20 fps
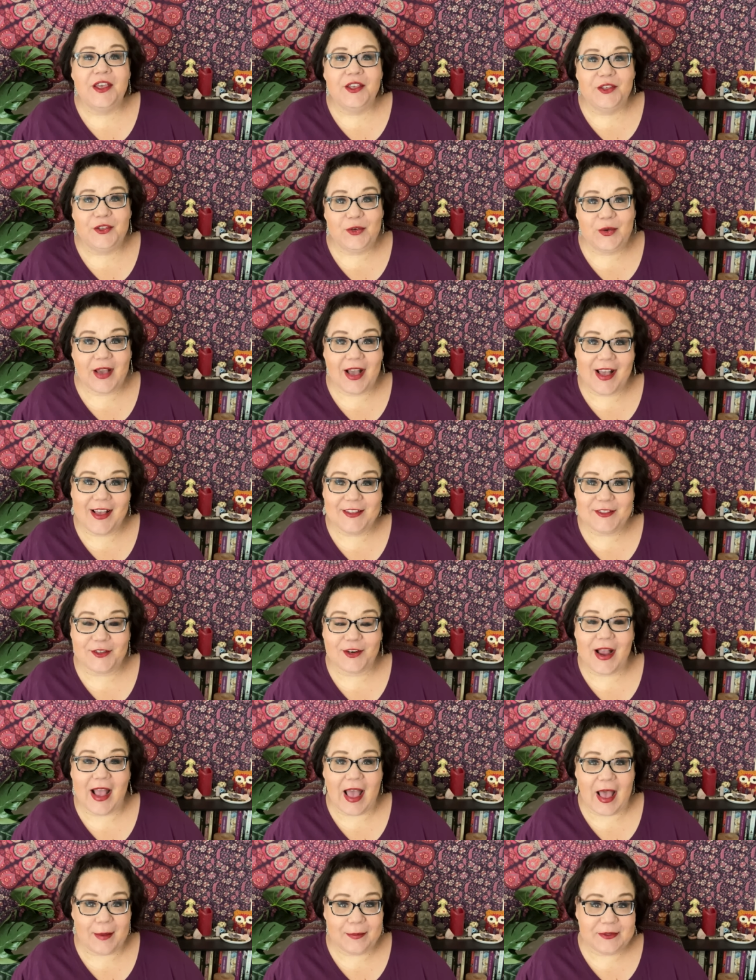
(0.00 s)
You guys are
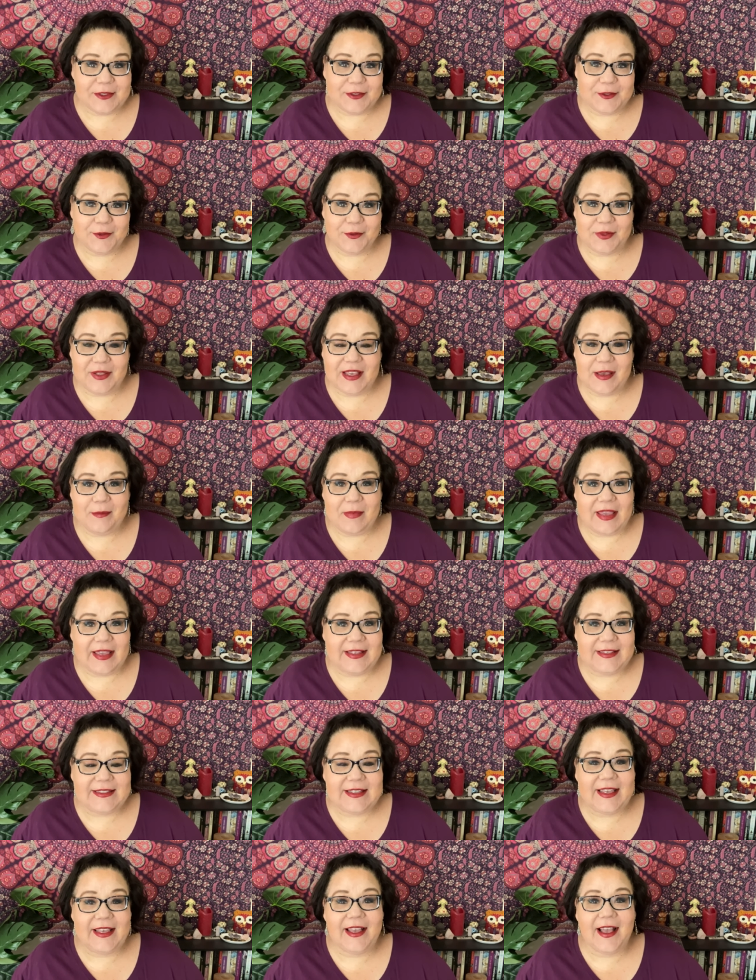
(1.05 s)
absolutely
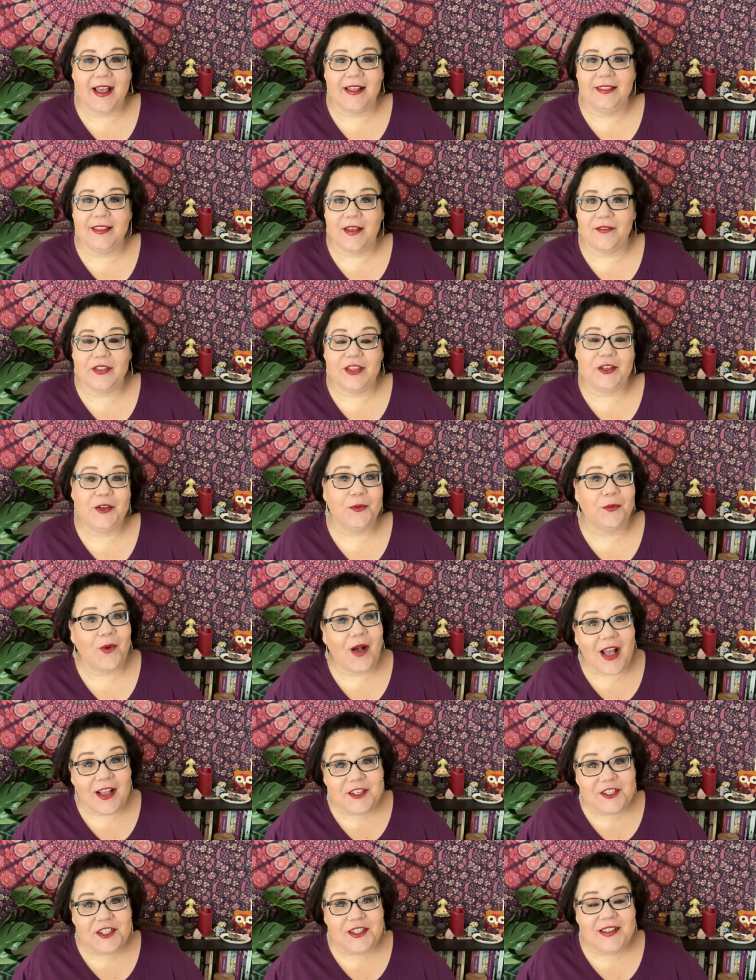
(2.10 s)
amazing. I love that you're
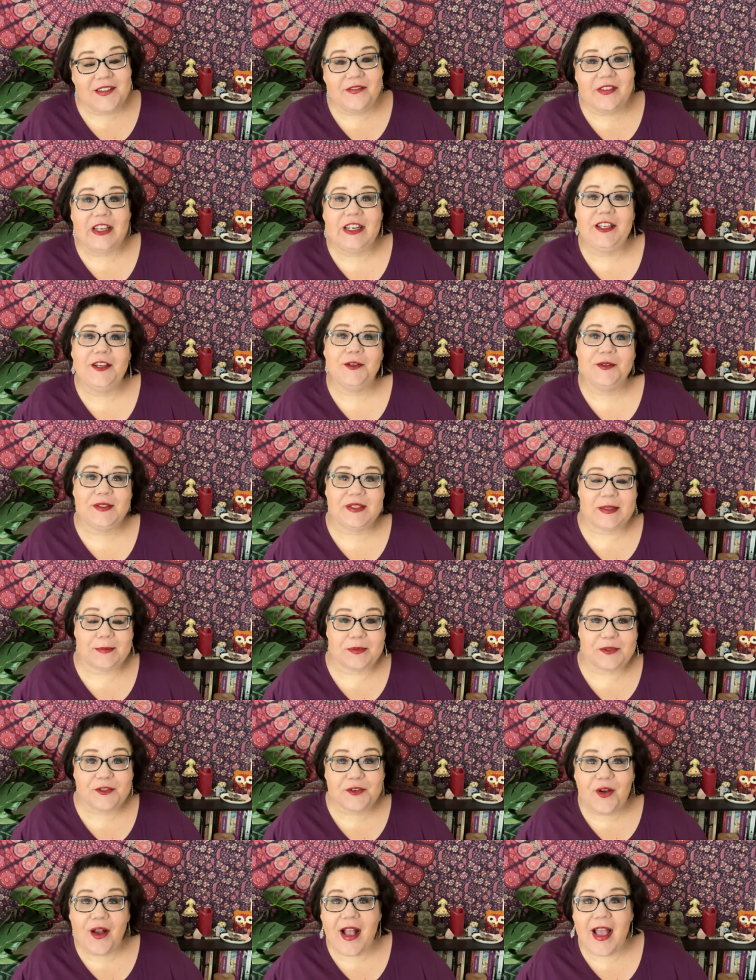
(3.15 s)
watching the video,
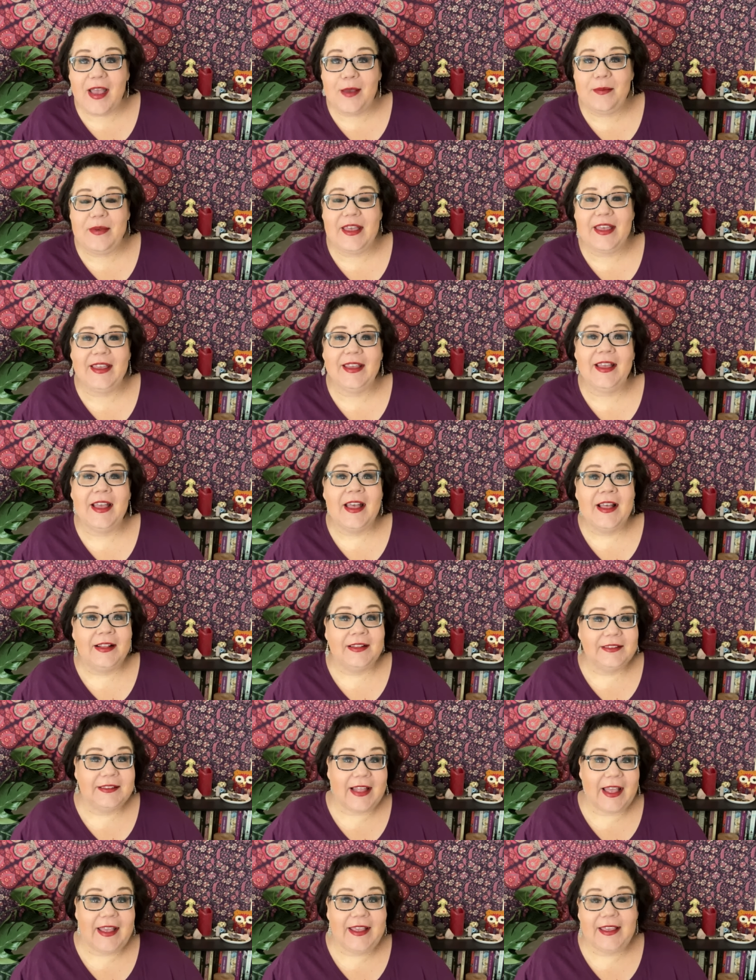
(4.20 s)
subscribing,
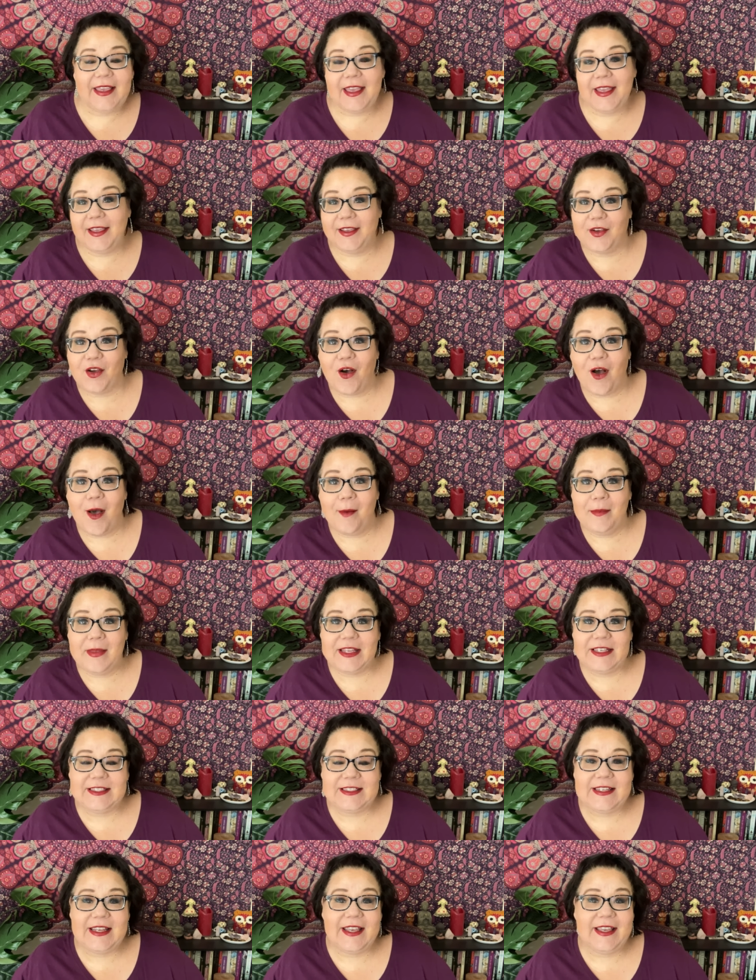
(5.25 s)
liking,
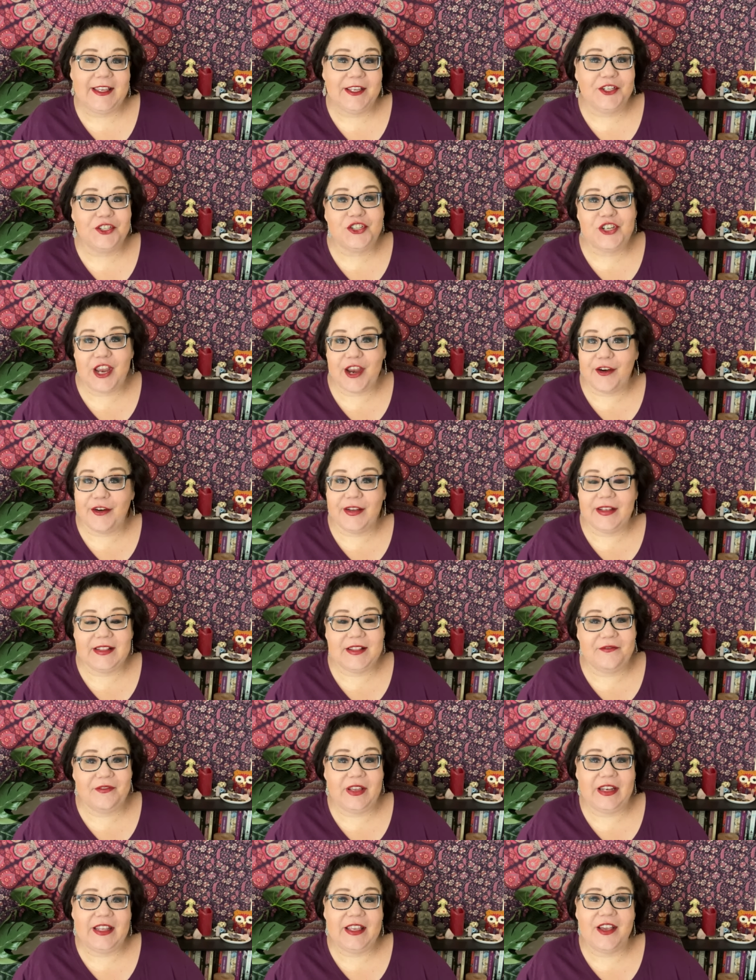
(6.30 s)
commenting, sharing the
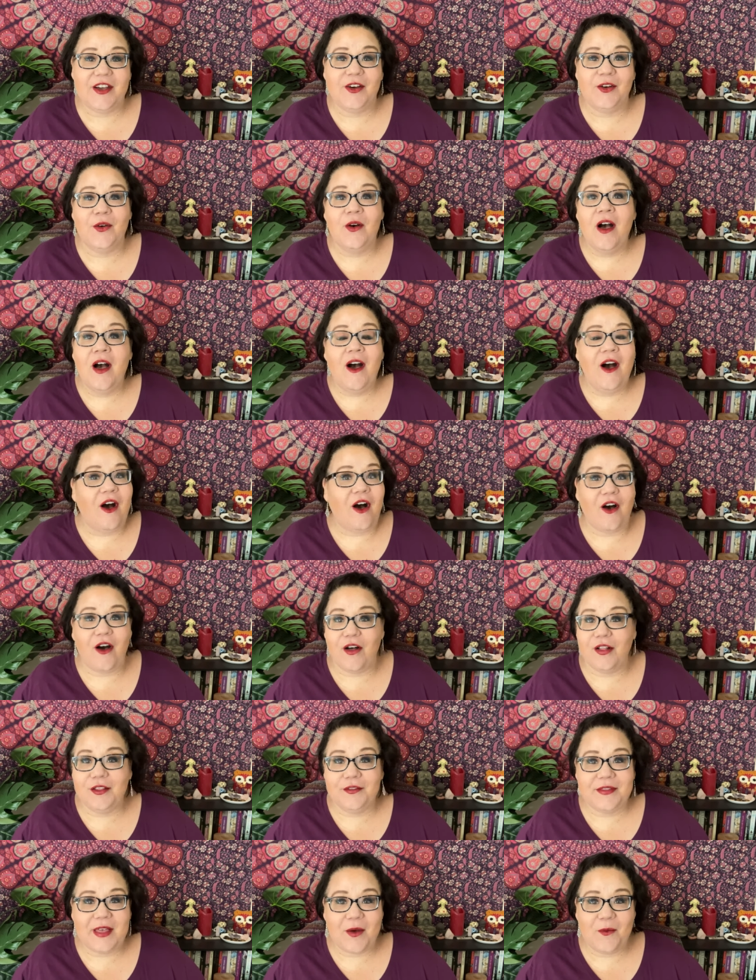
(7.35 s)
video,
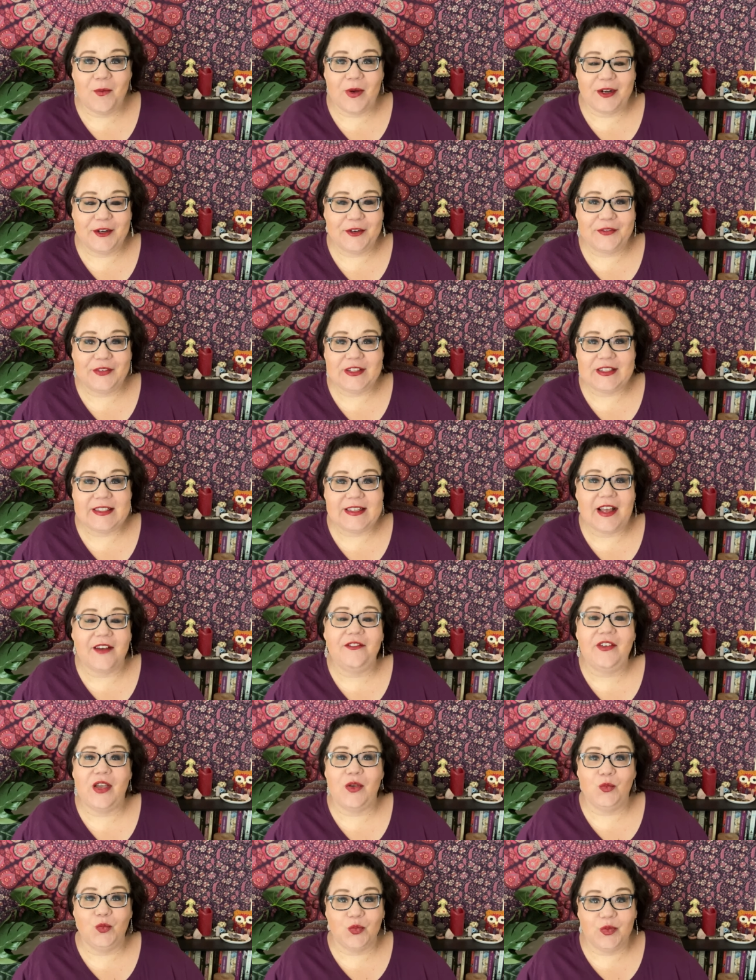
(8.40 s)
all of that wonderful stuff.
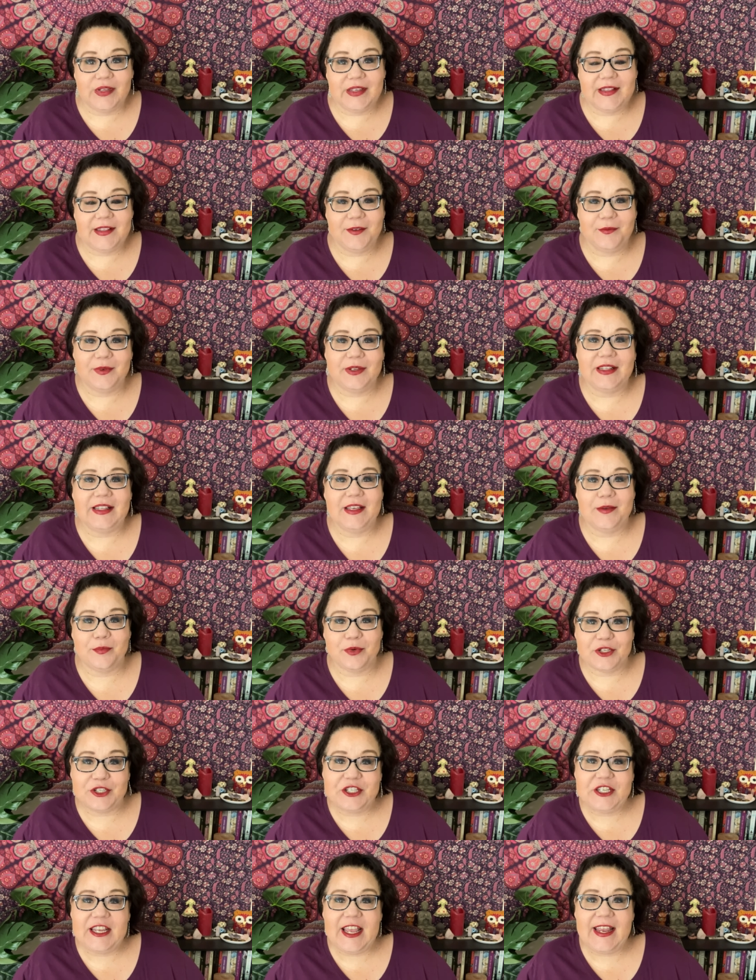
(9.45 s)
I really, really
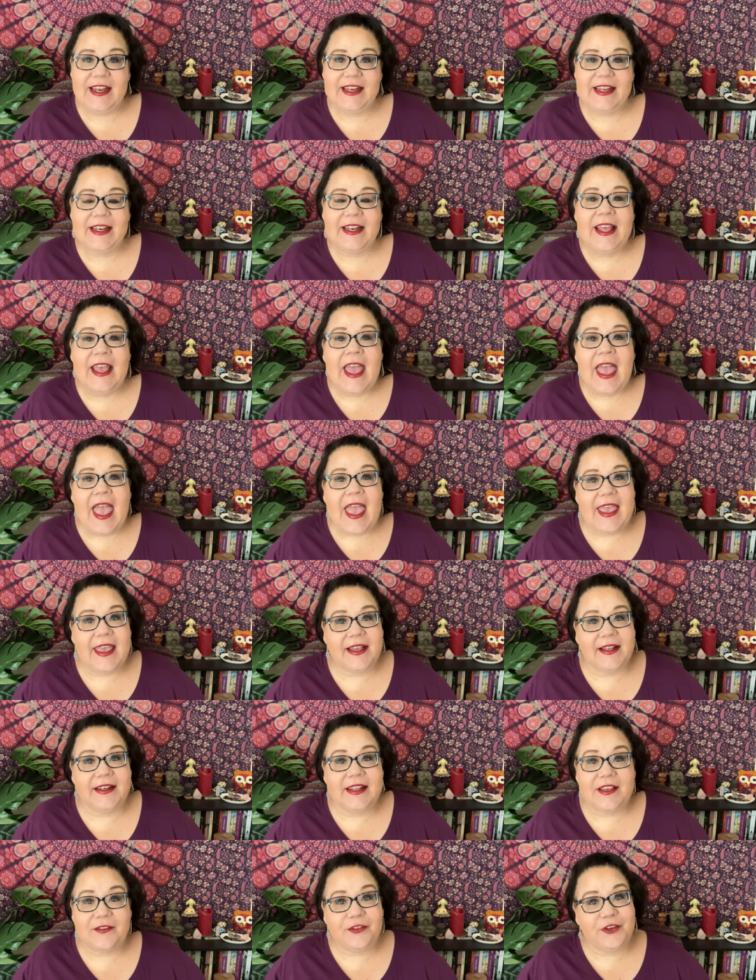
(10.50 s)
appreciate it.
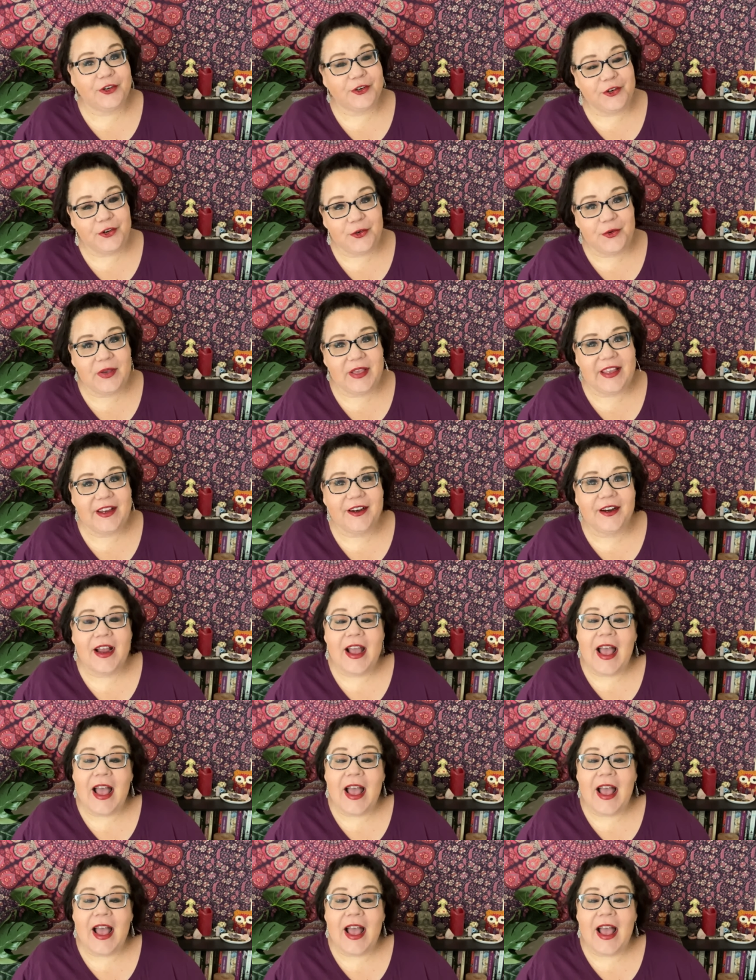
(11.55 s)
And if you're new here,